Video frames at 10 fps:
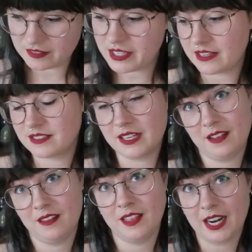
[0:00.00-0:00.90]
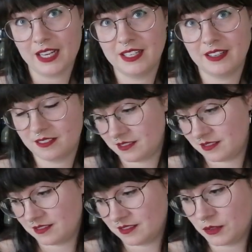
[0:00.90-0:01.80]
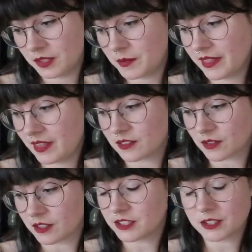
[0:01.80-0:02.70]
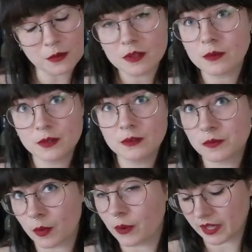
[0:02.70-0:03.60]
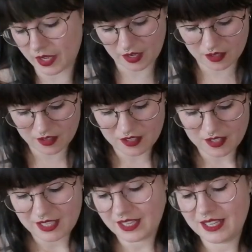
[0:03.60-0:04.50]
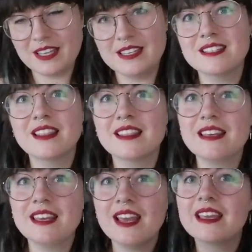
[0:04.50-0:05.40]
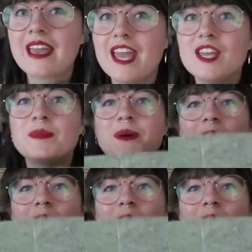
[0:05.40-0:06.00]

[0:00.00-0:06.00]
test knit that I did, don't give me that look, Audrey. You were the one who was borging. Is the Cape